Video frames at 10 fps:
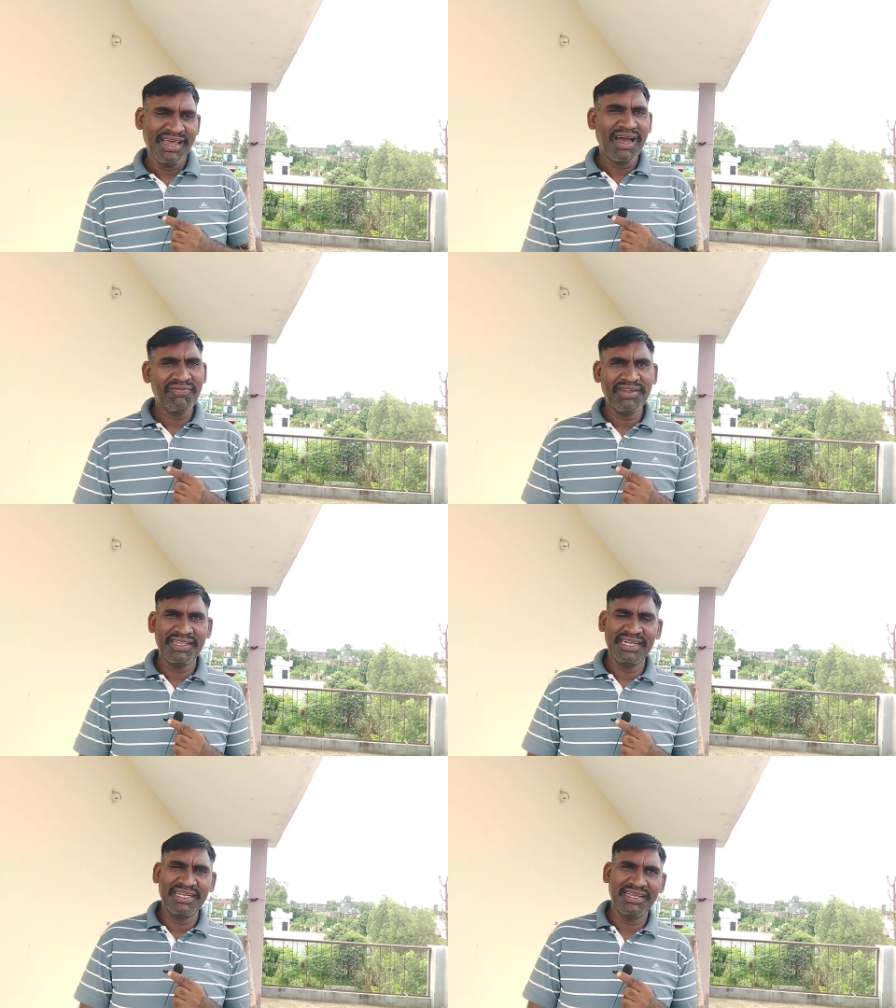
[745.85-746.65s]
after
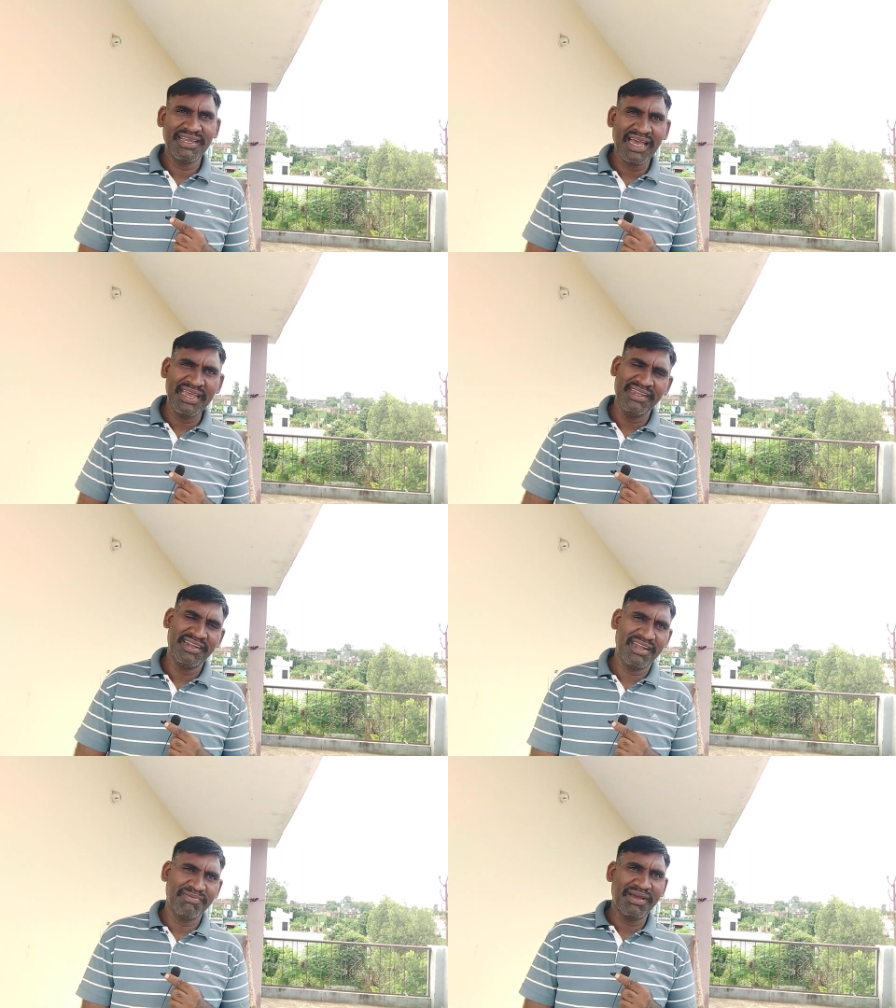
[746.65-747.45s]
that i
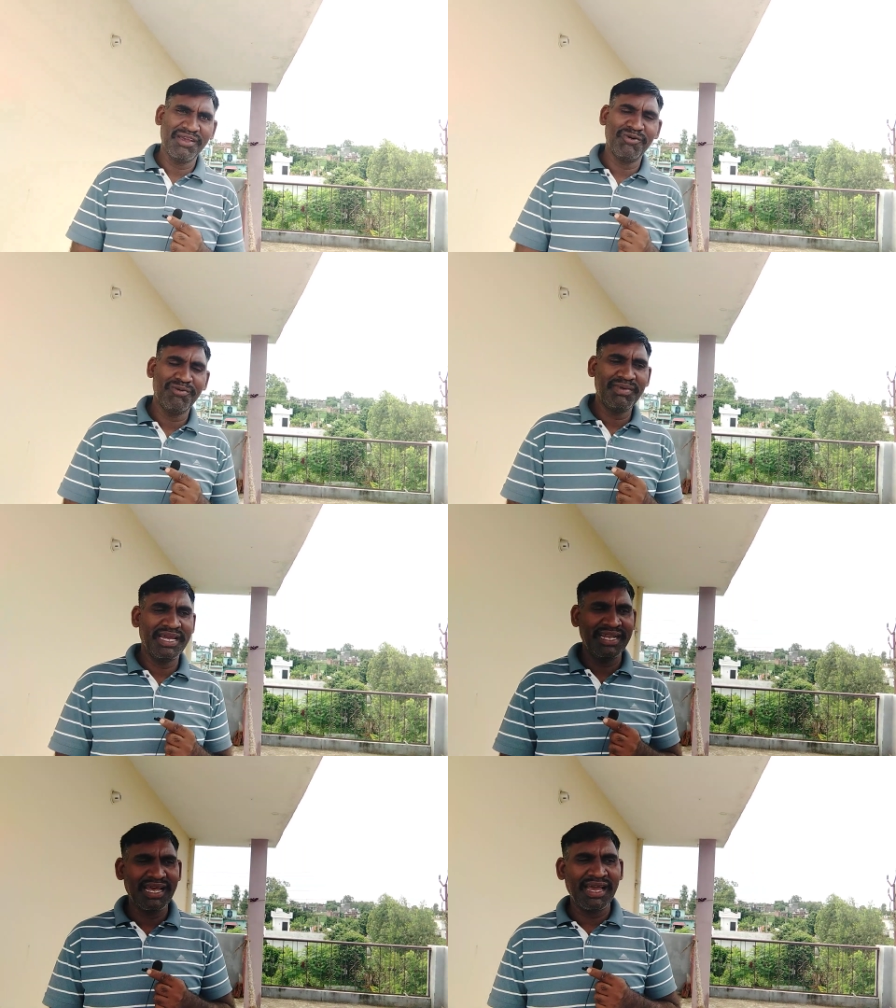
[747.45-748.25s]
did at my home
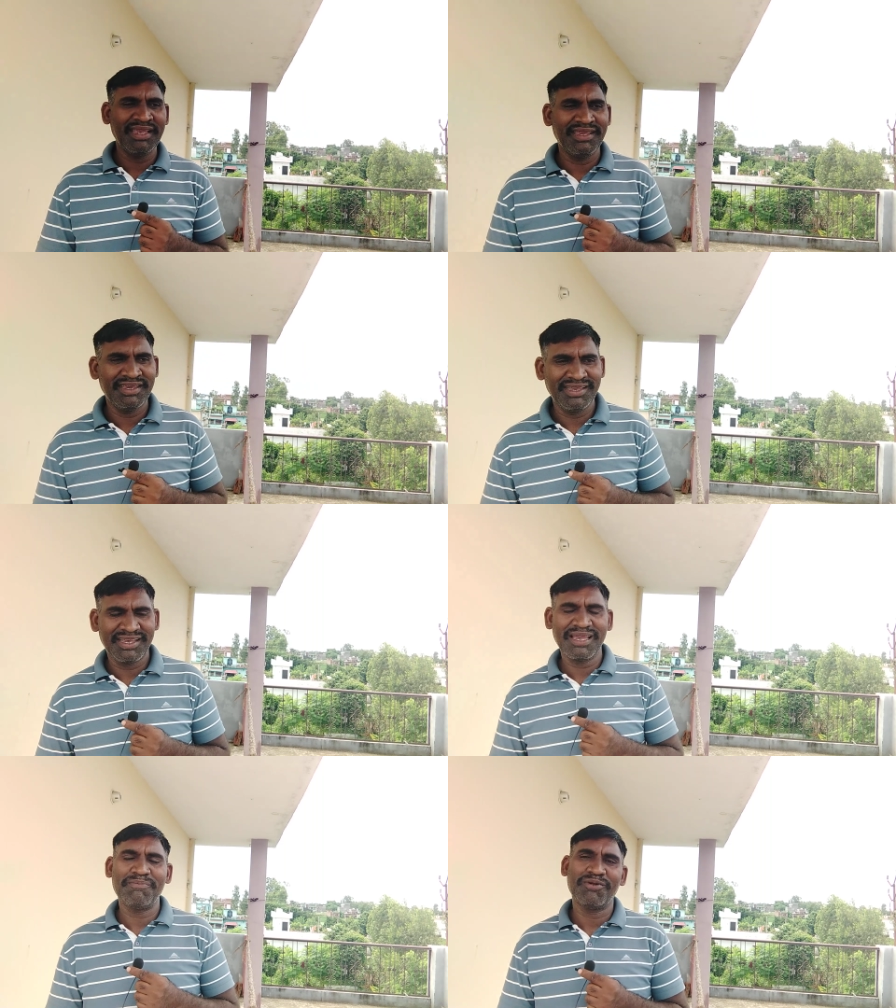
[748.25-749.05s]
and and I mm,
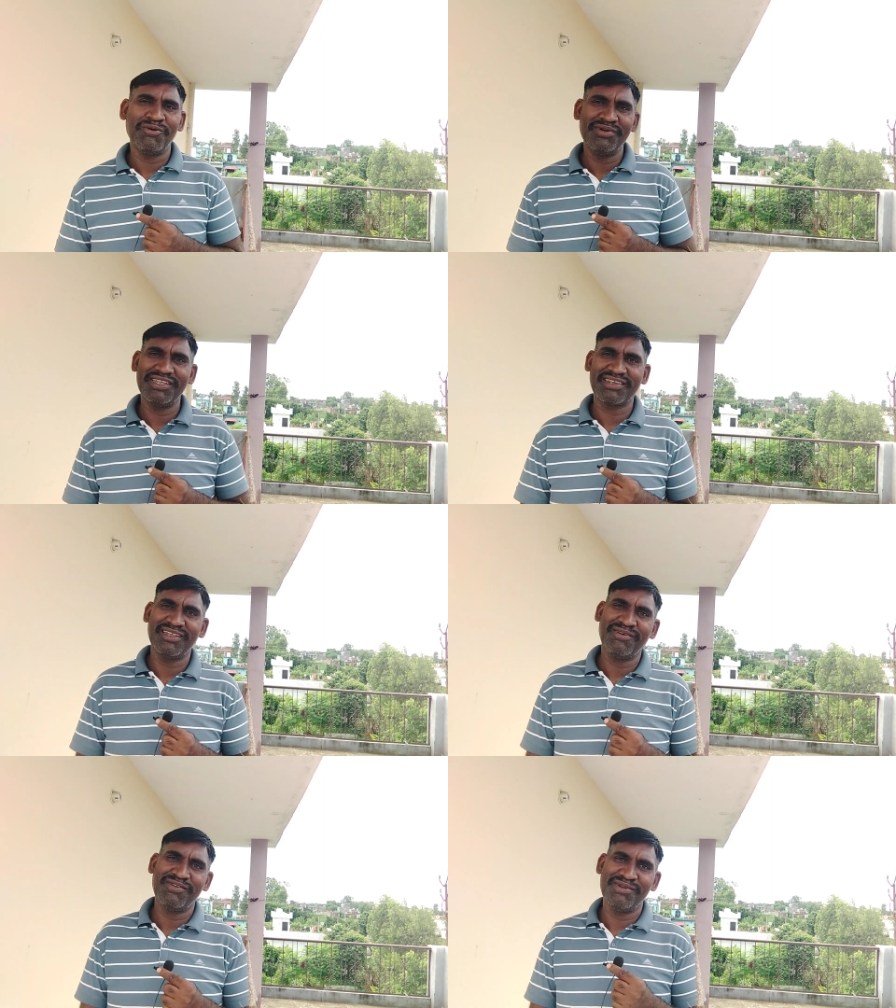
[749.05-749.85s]
kept on
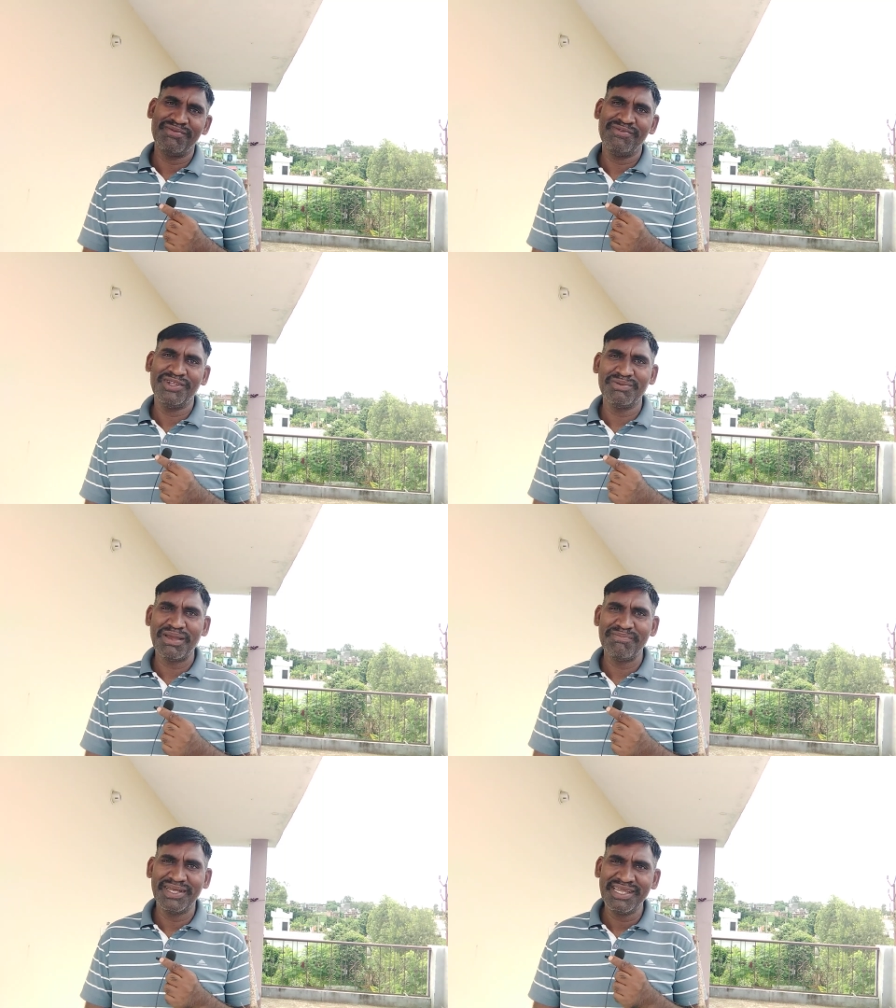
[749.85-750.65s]
discussing with, with
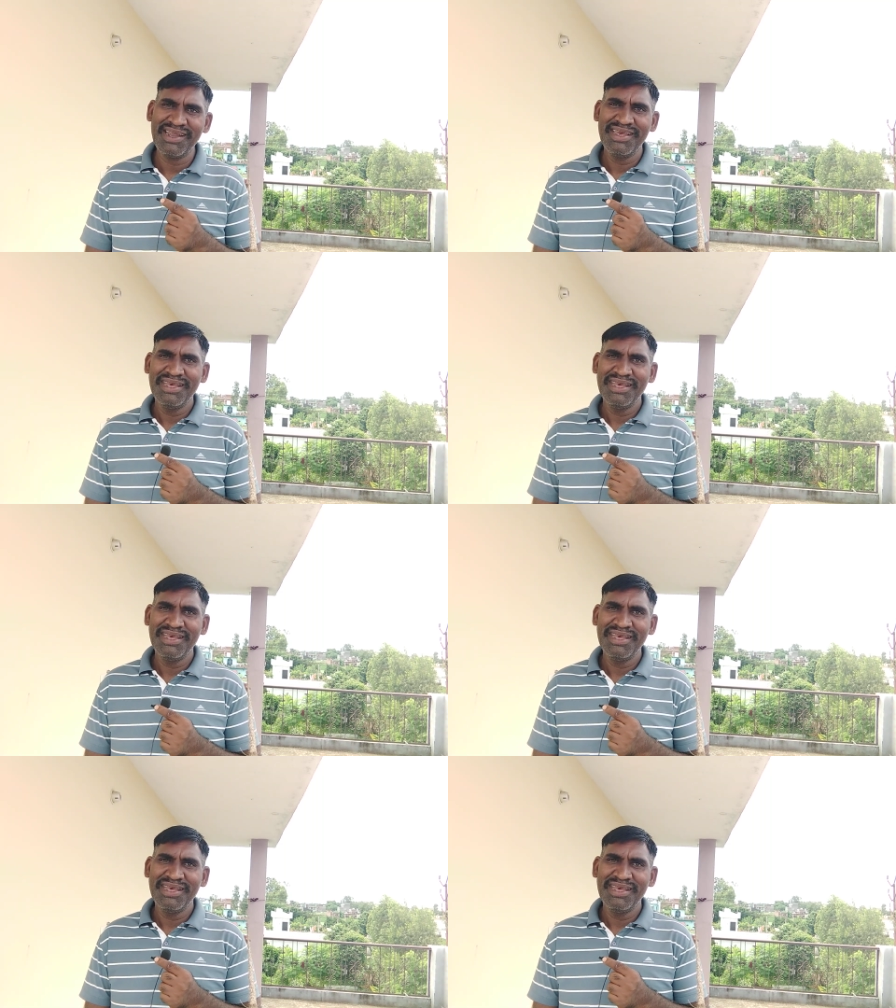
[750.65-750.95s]
my mother.